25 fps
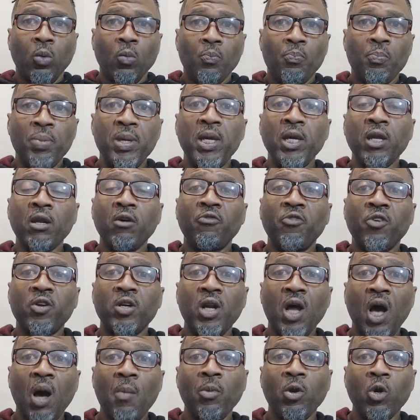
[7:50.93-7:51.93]
Being a
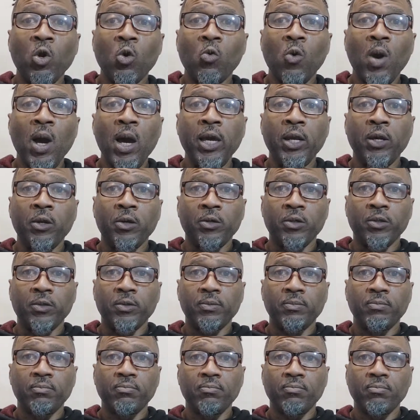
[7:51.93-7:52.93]
phenomenal writer,
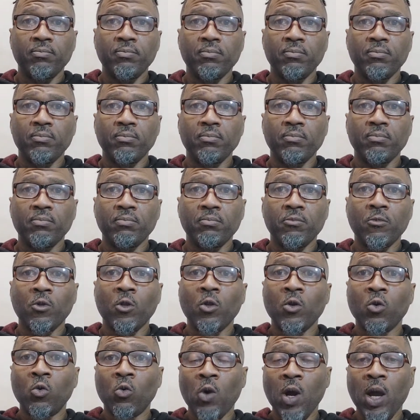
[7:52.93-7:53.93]

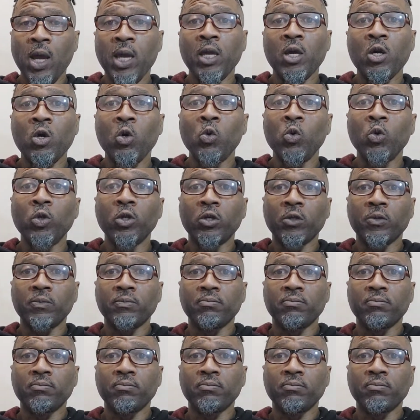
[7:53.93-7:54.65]
Ryan Coogler.